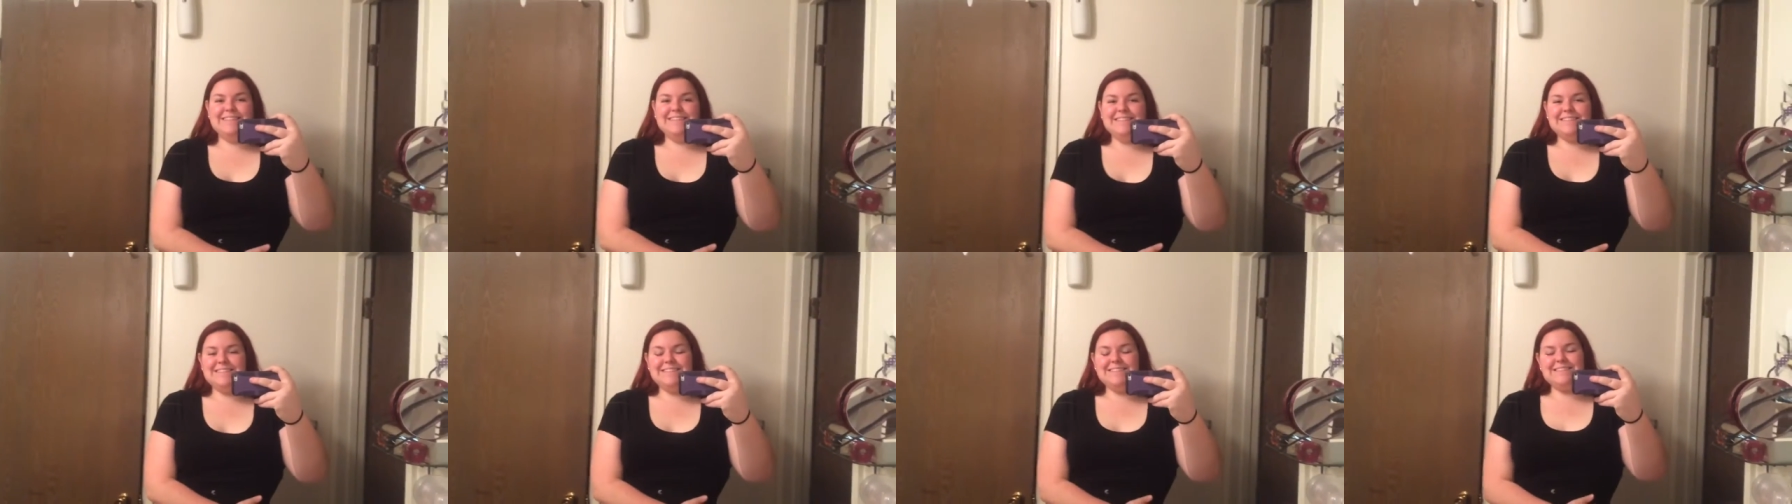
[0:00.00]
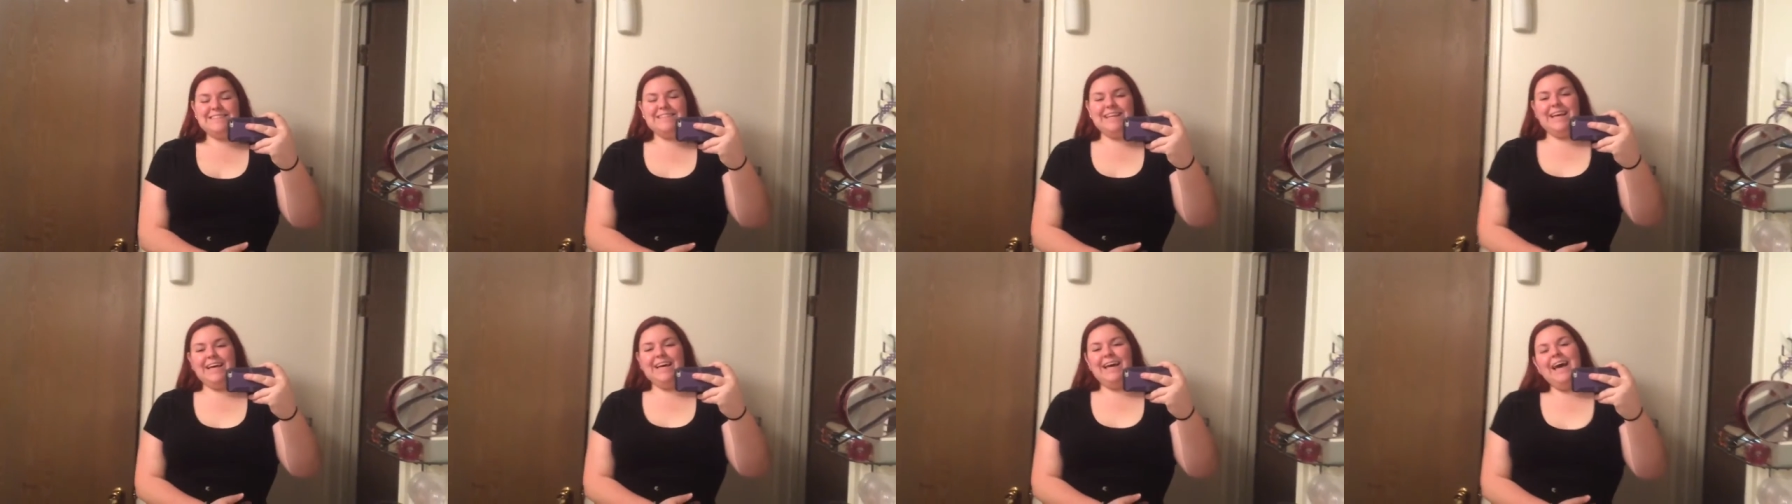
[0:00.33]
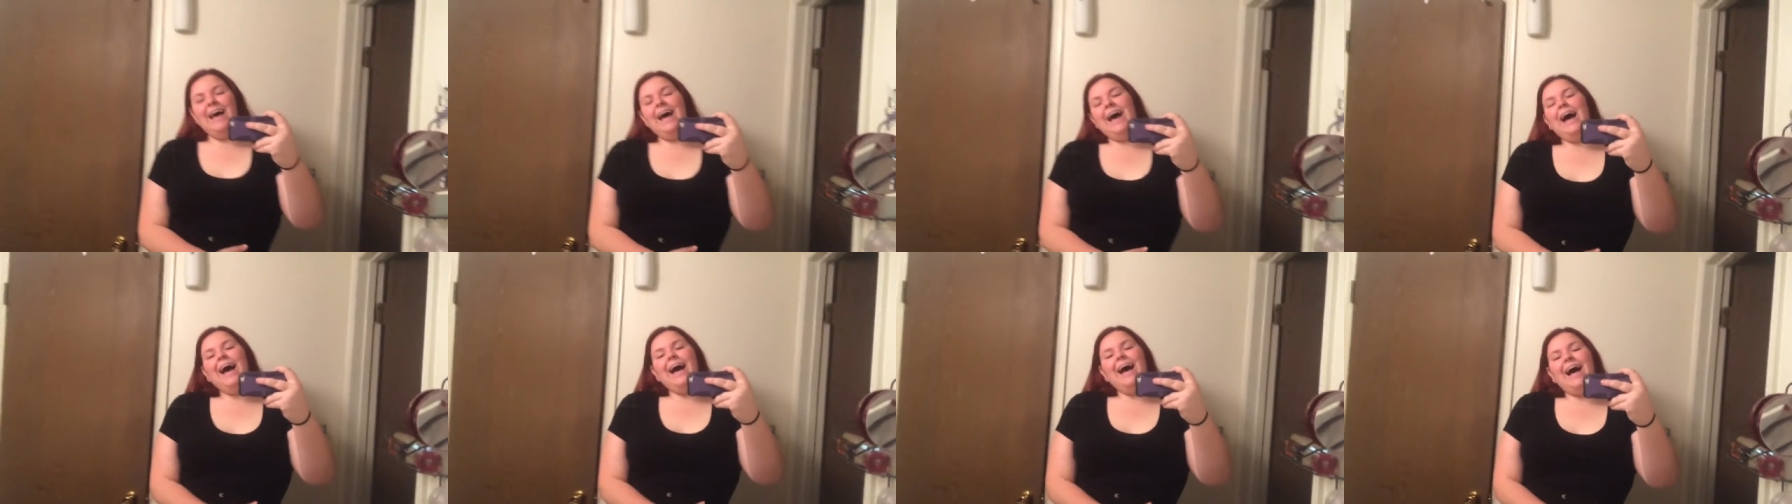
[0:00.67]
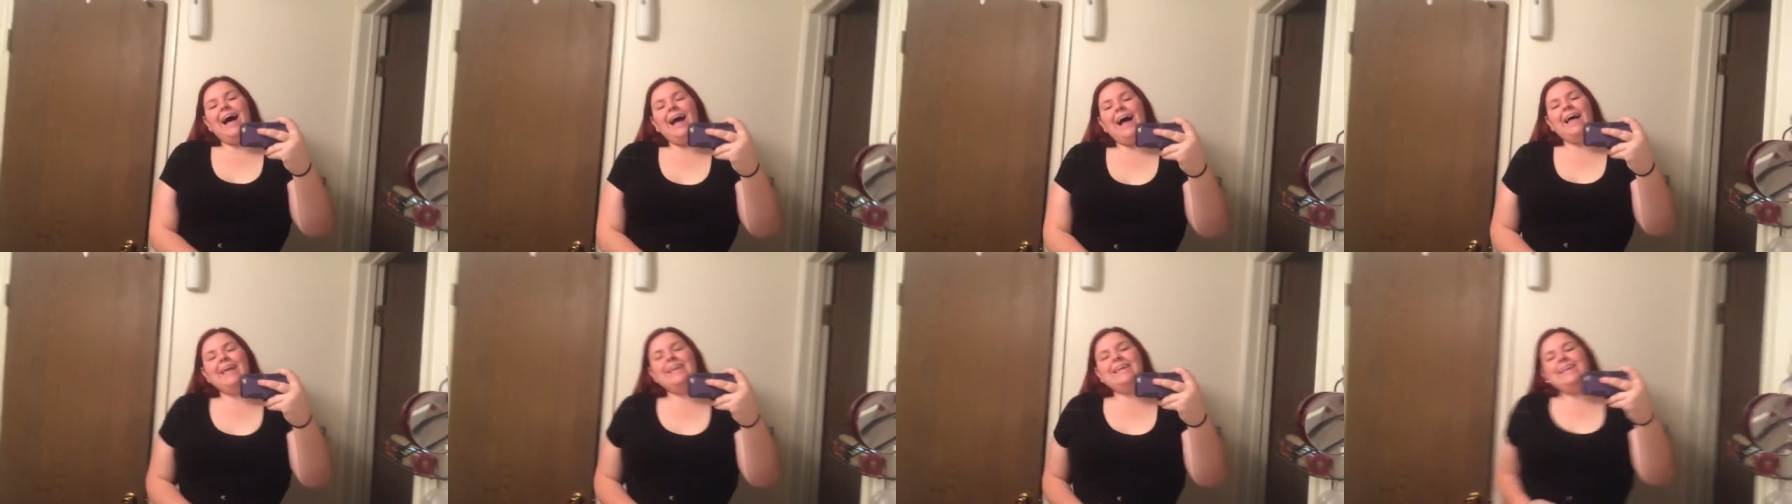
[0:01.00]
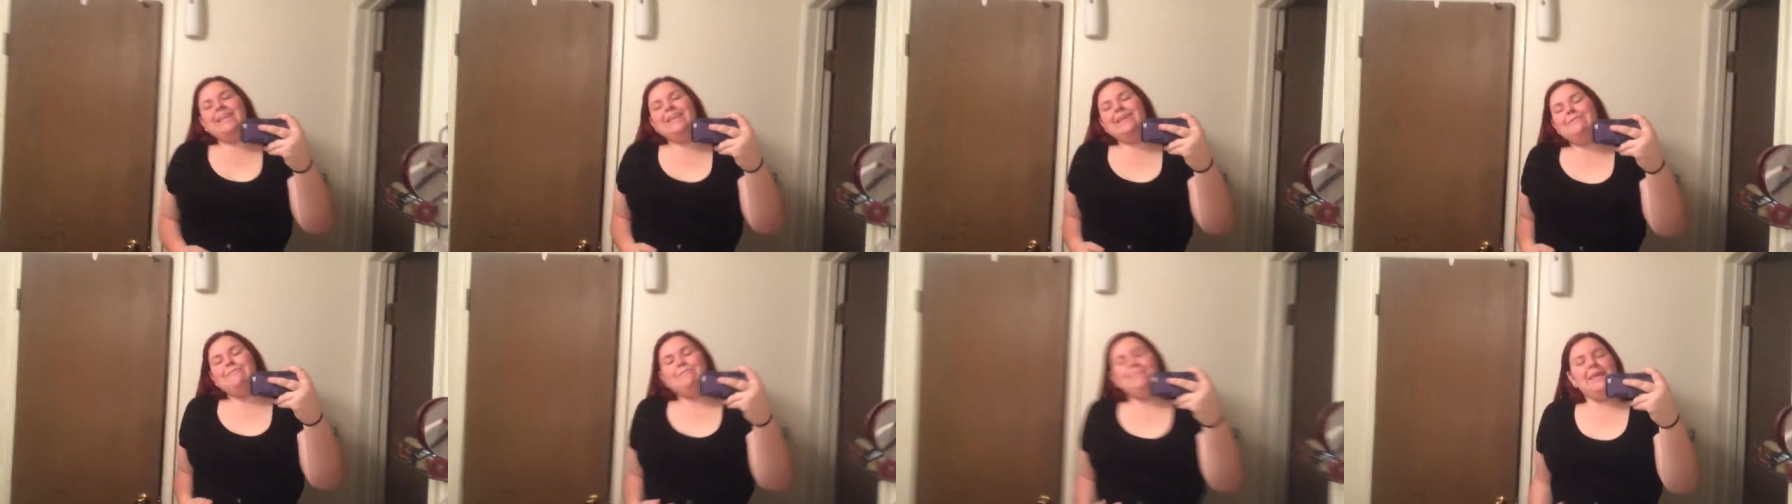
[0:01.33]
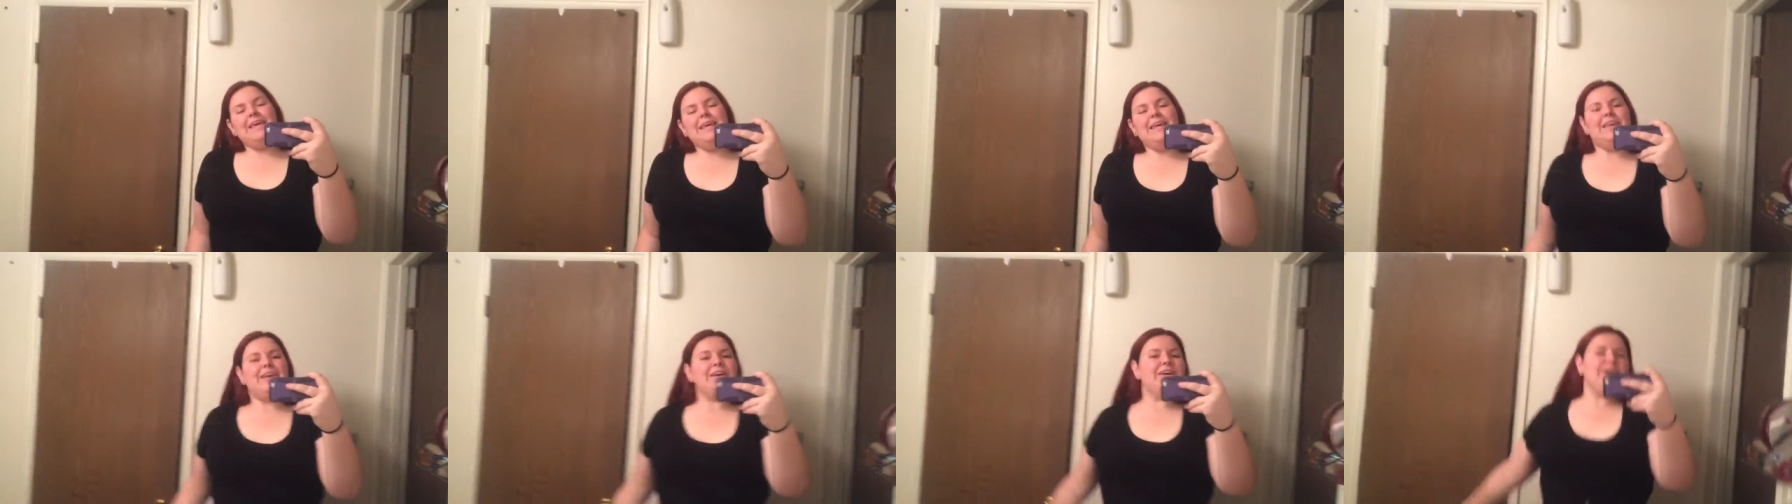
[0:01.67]
Just hugging
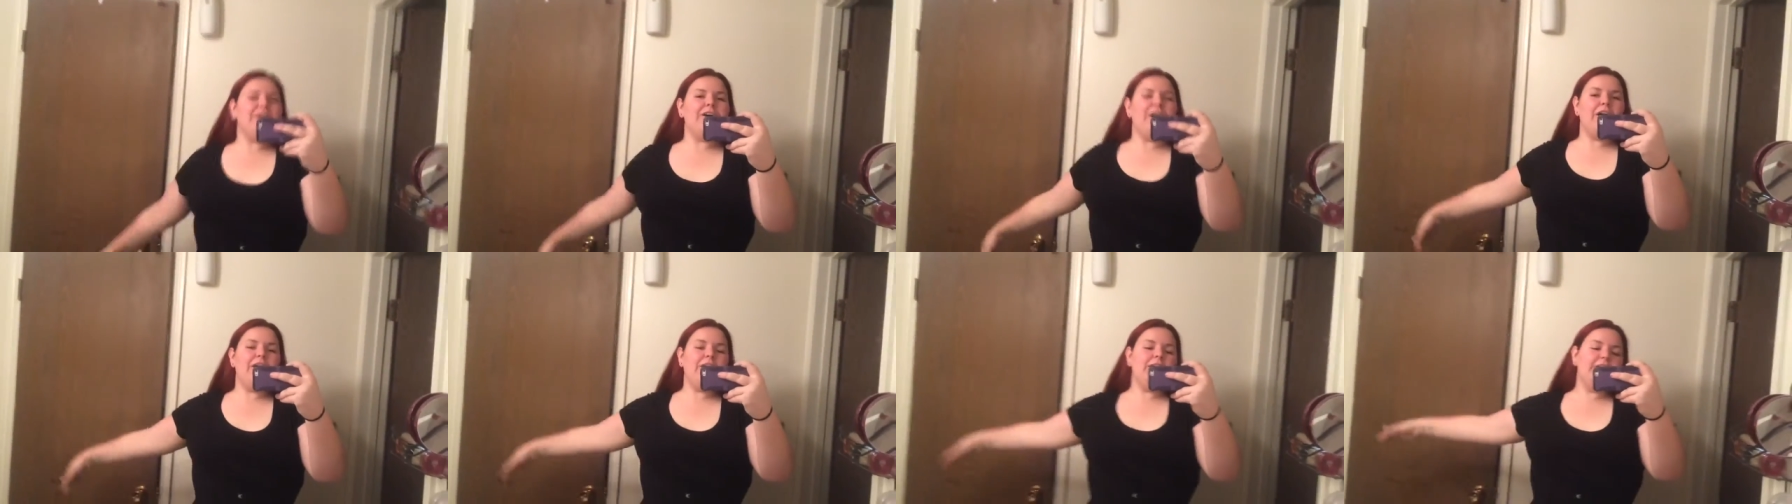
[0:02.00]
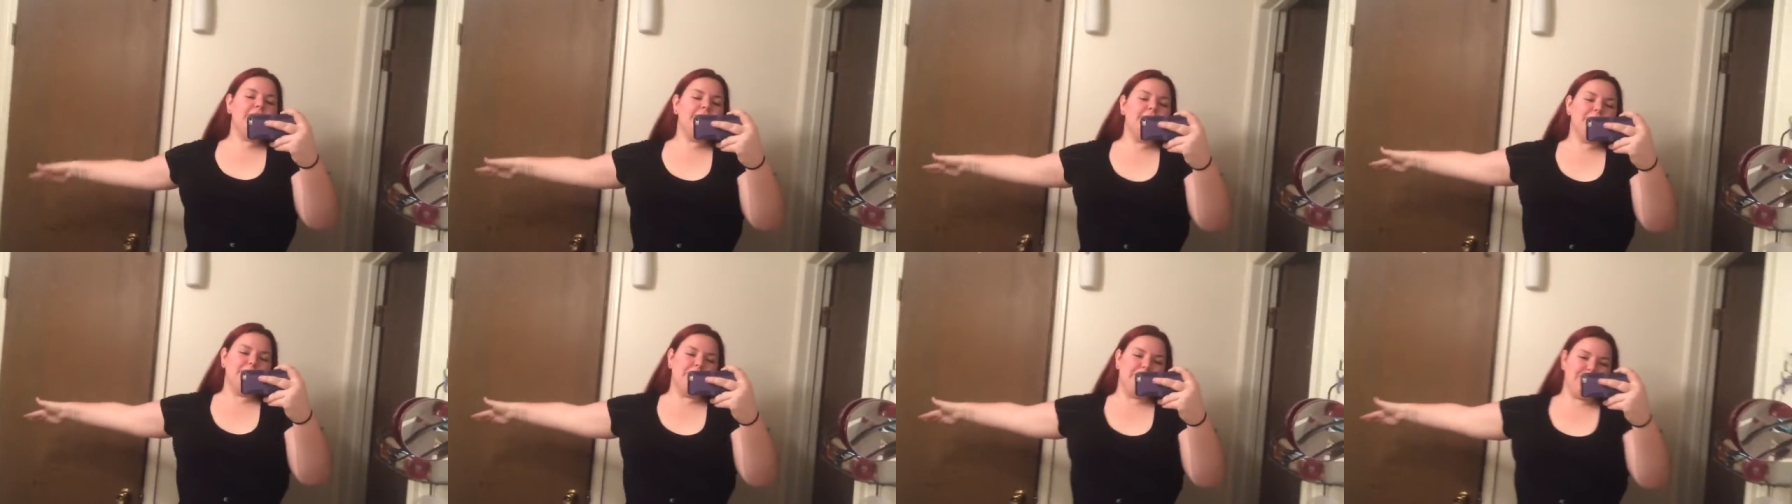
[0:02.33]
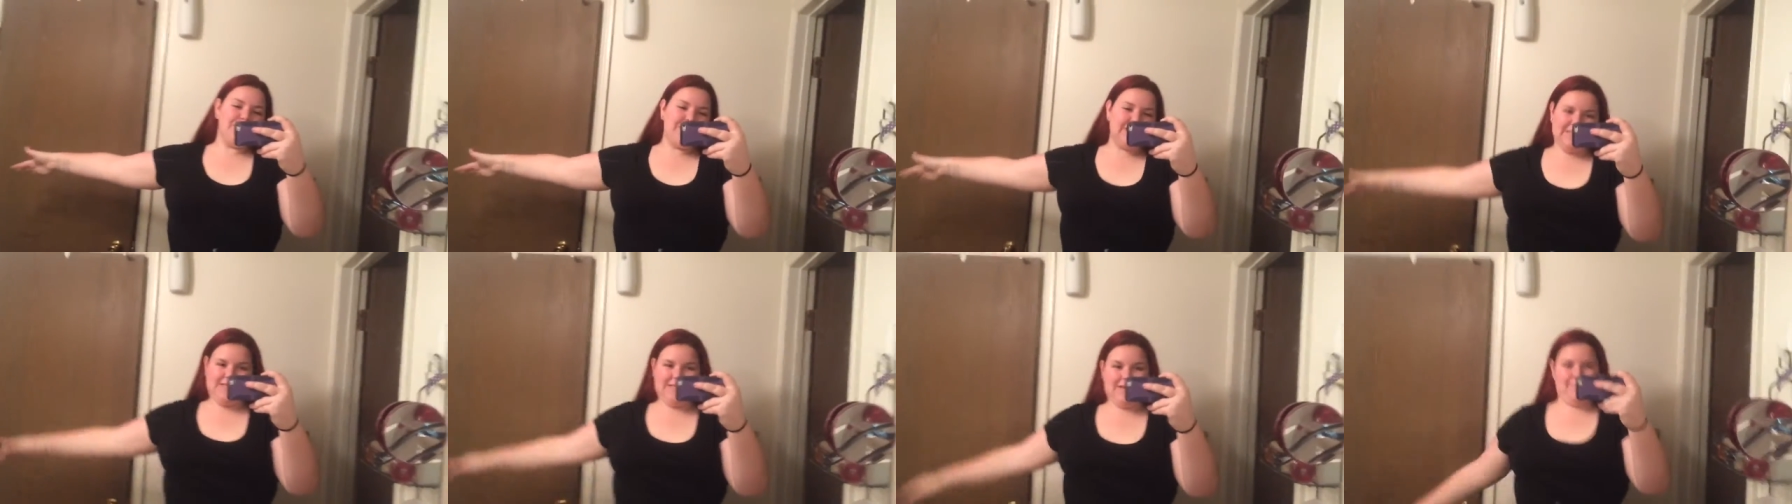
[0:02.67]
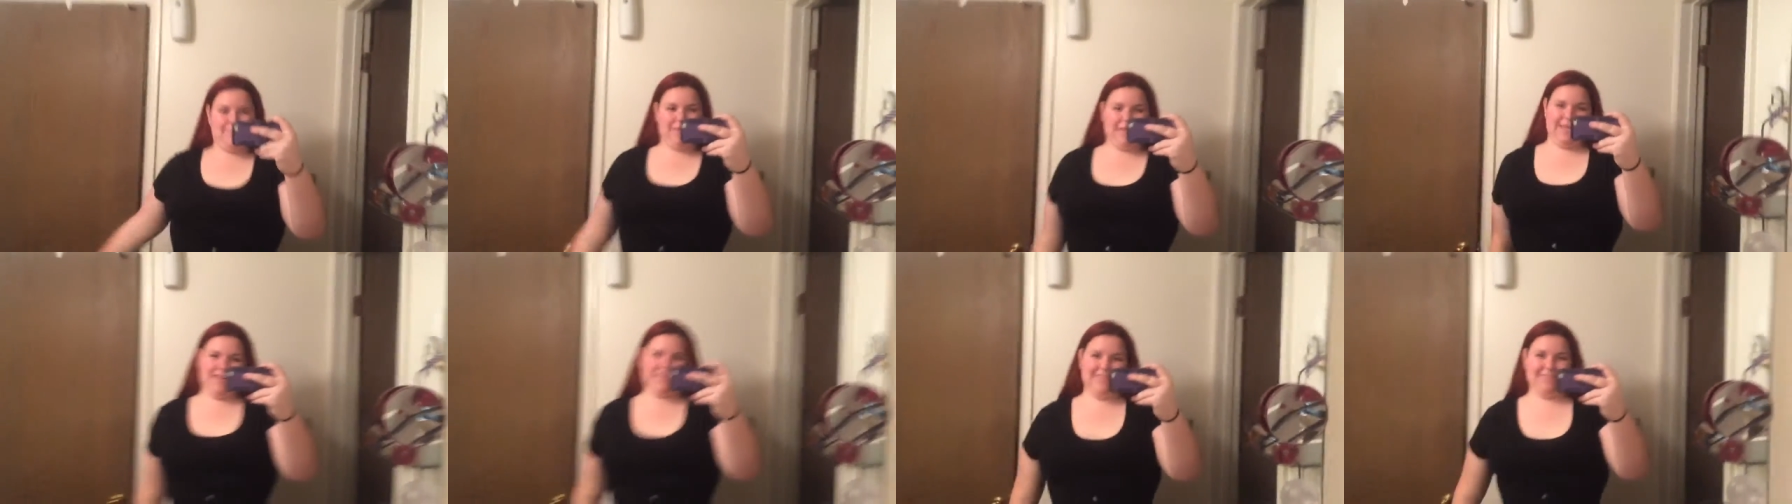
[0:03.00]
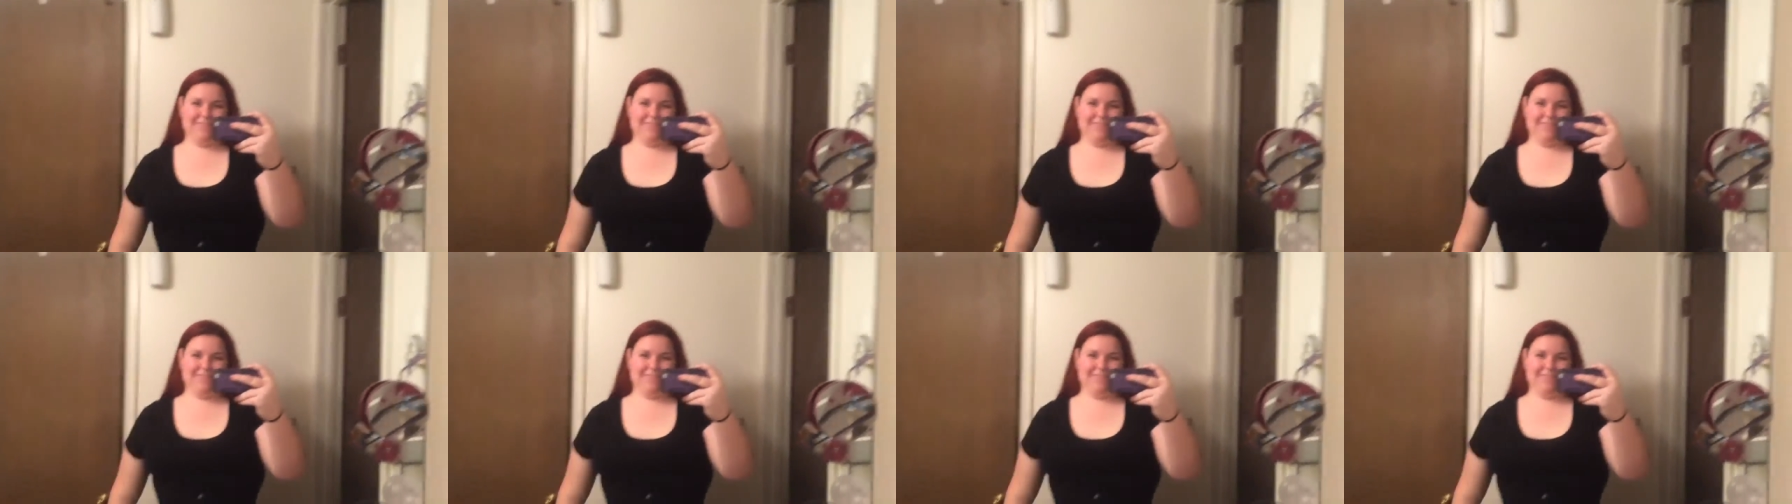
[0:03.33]
me all around my tummy.